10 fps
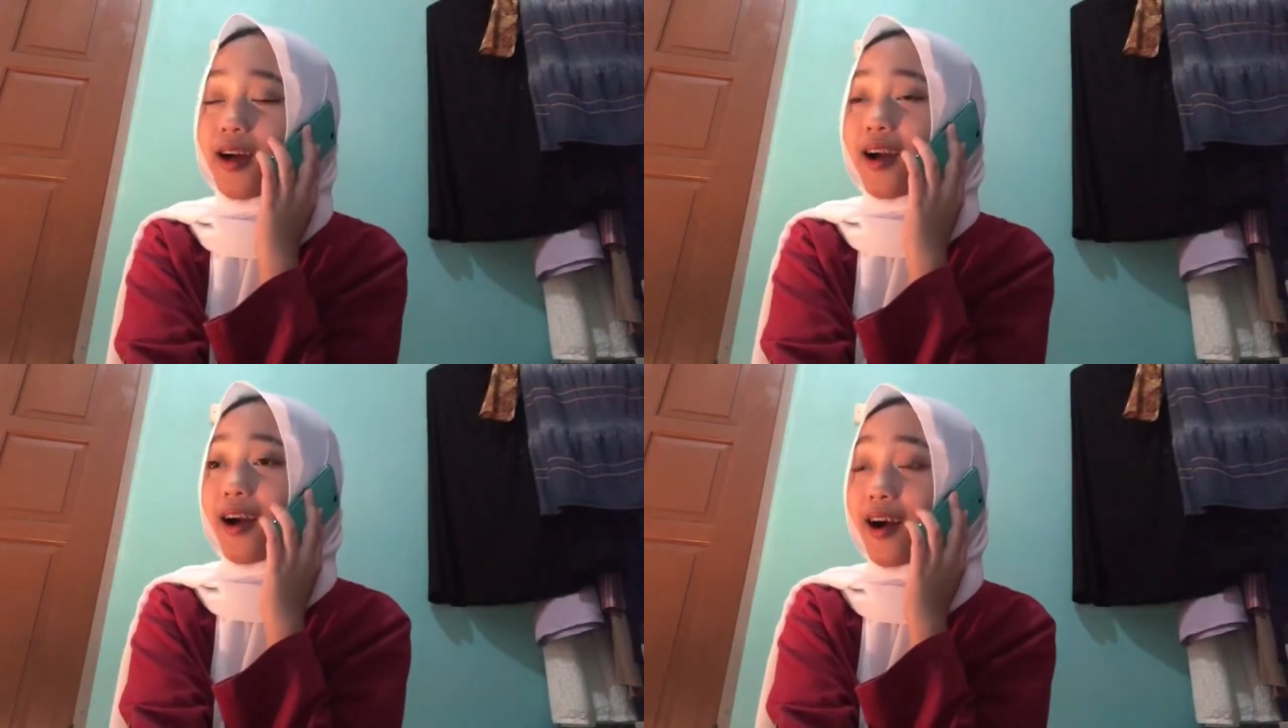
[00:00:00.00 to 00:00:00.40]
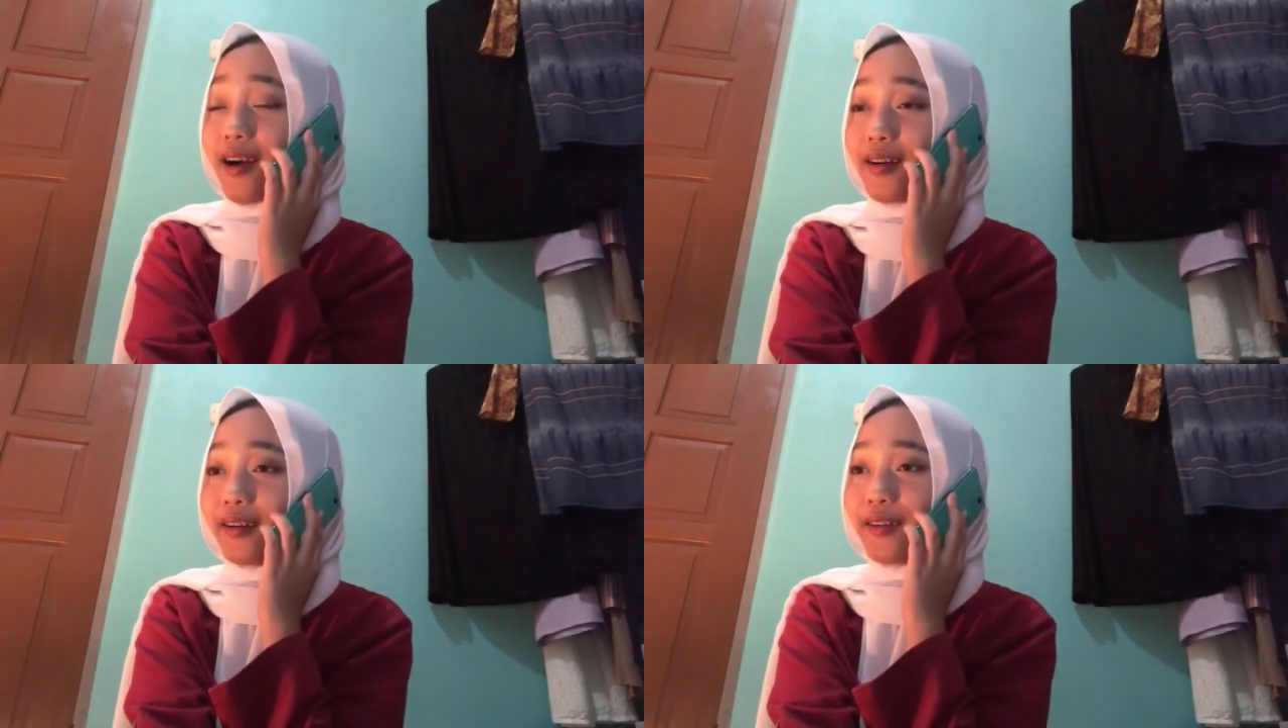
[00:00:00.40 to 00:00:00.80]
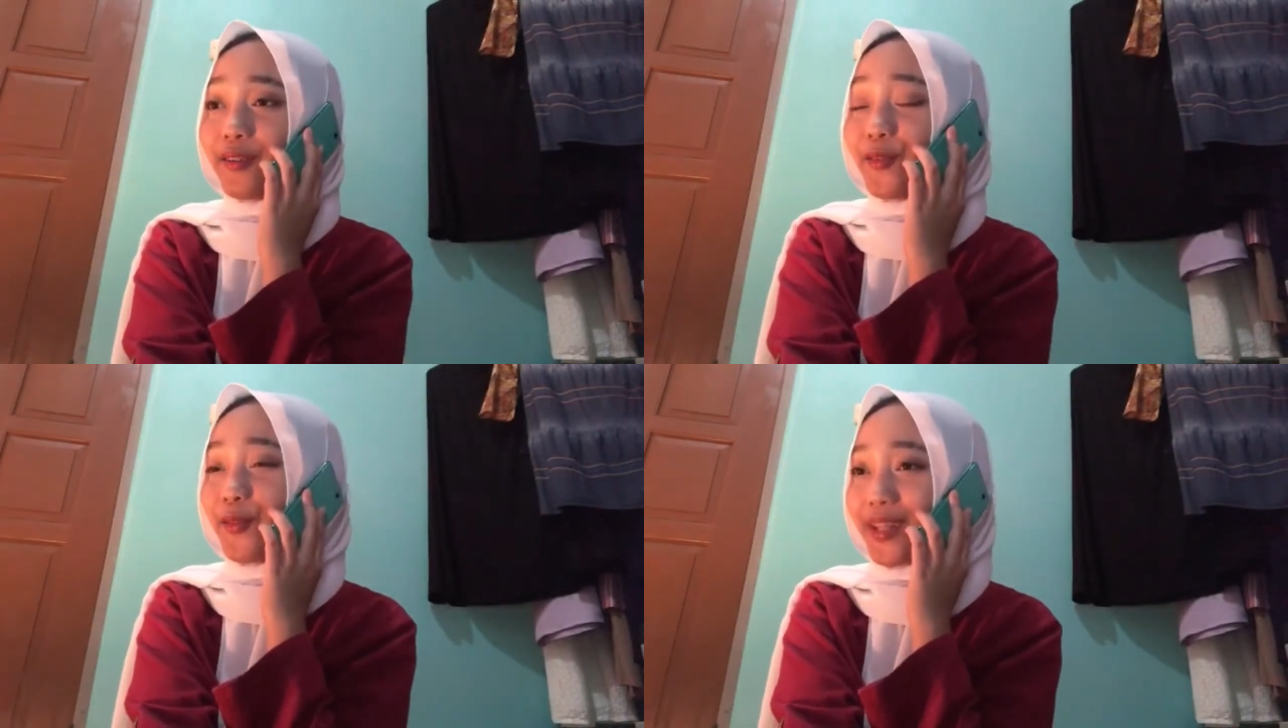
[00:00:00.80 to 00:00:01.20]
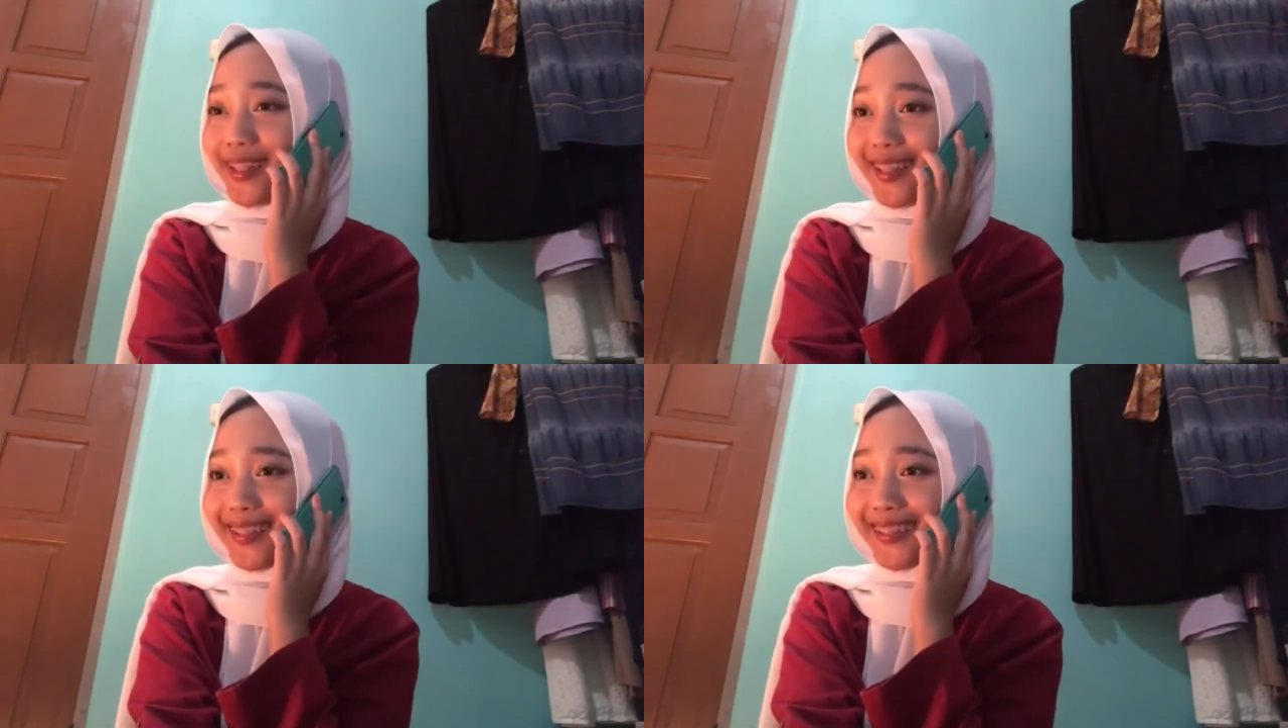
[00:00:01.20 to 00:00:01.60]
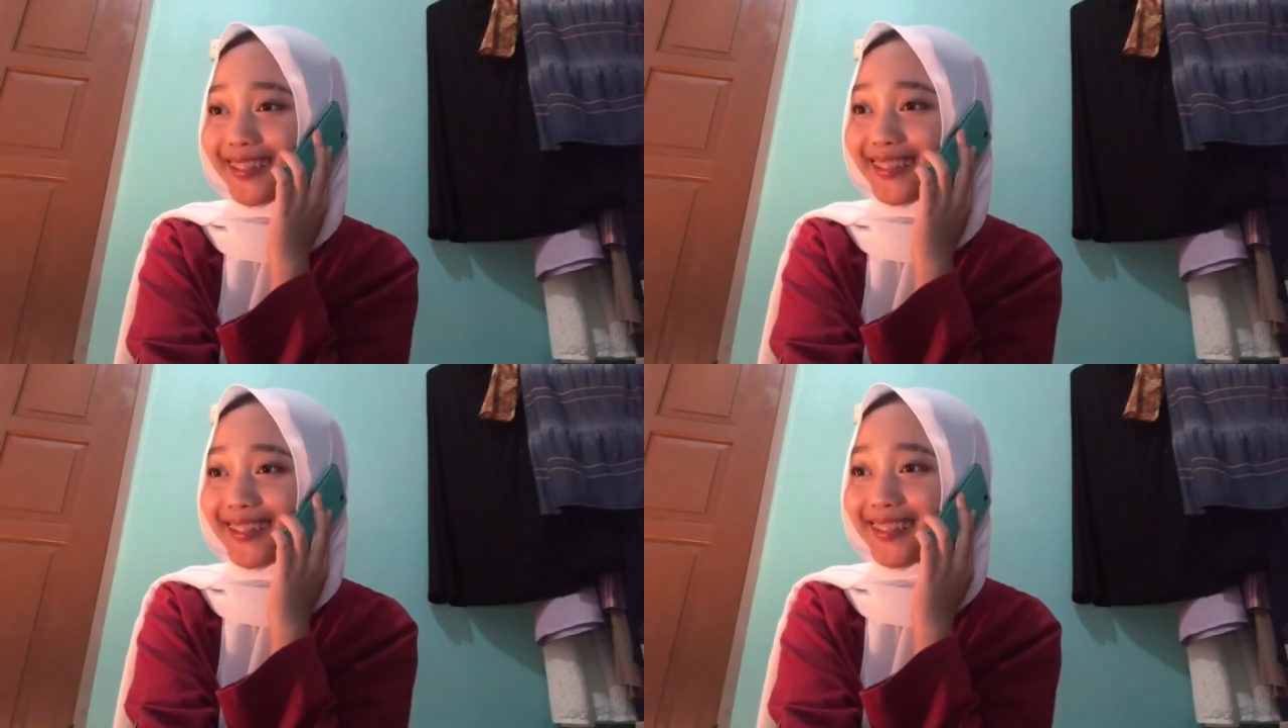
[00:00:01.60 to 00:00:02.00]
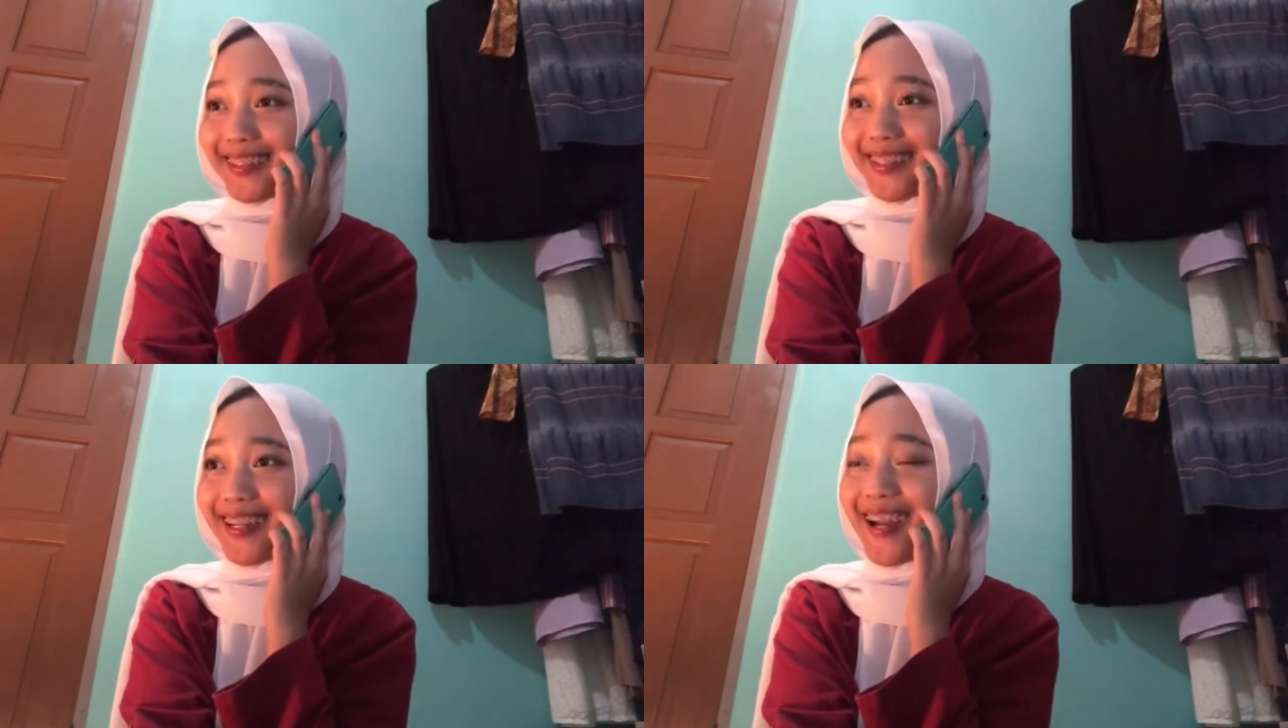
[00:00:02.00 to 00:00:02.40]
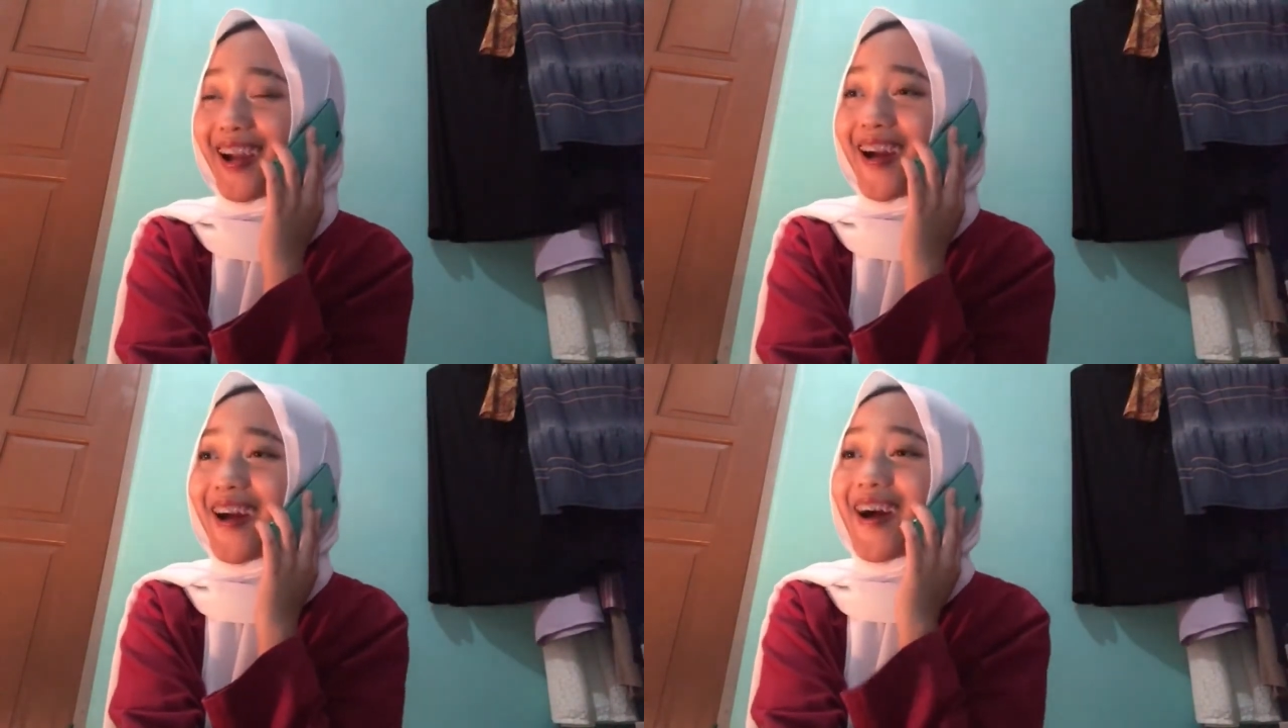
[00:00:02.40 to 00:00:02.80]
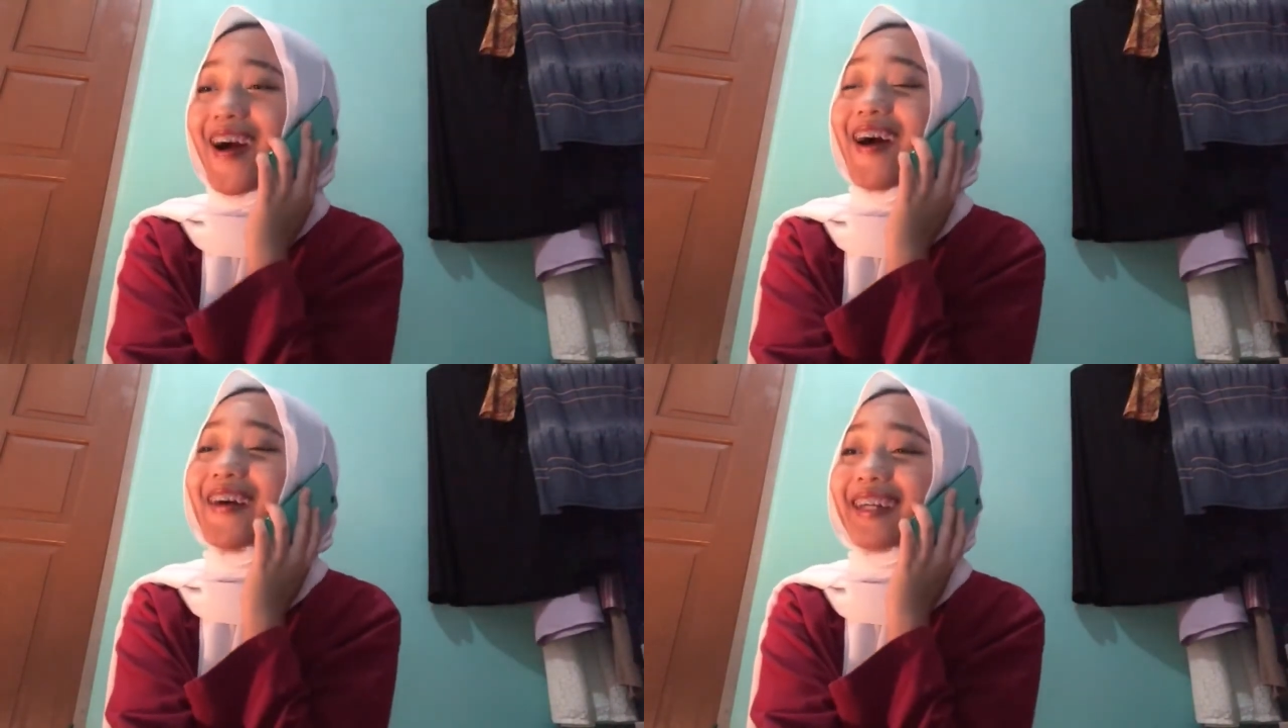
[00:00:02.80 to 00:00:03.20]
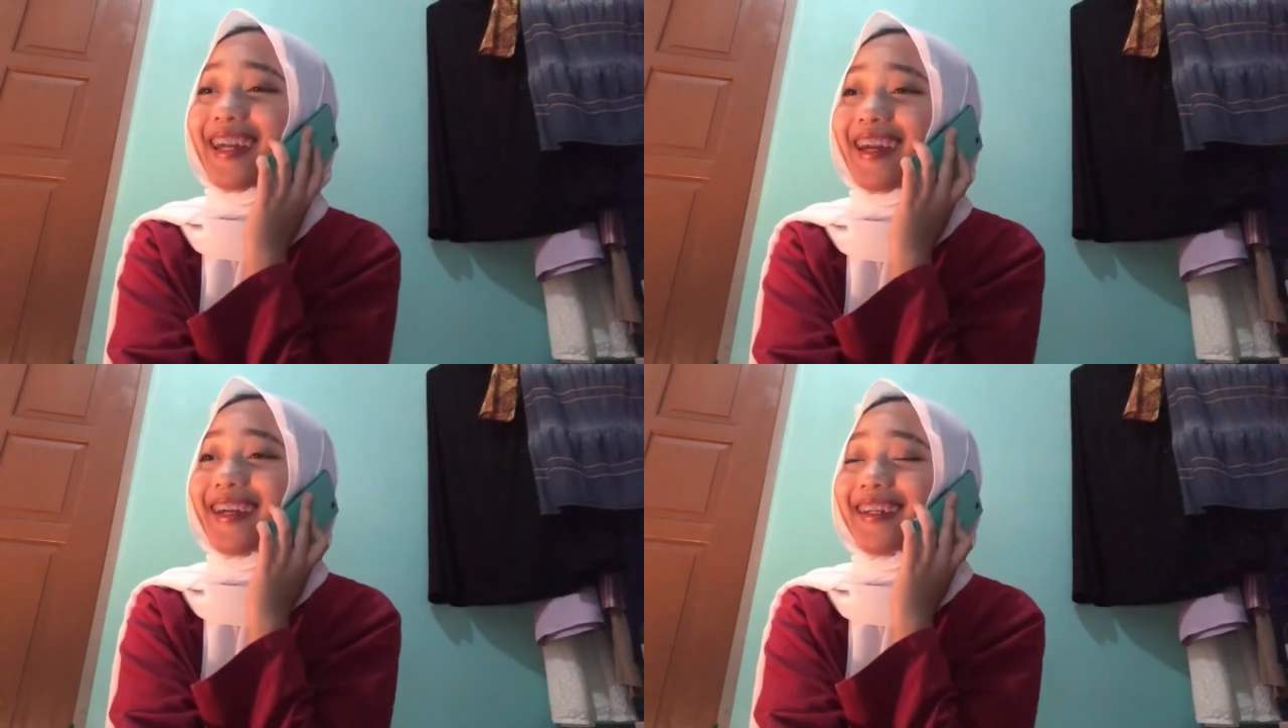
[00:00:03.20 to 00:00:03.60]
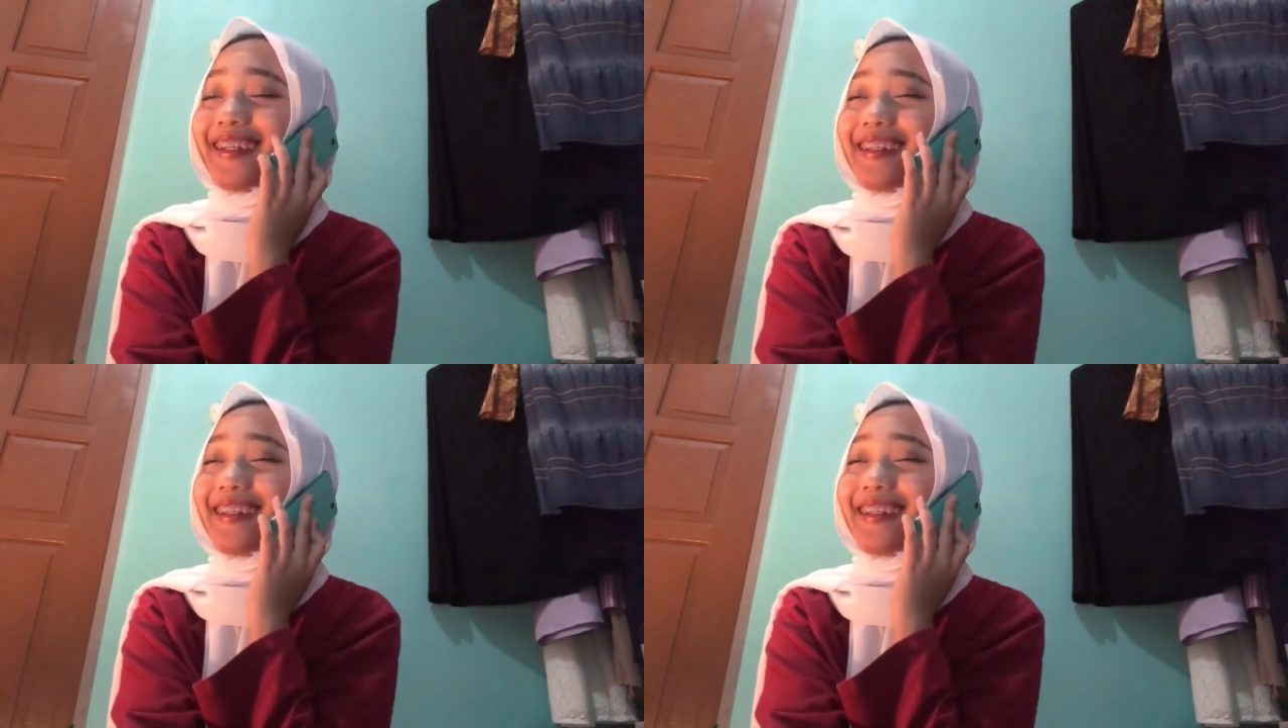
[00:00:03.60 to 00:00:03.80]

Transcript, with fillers: Oh, really? Okay,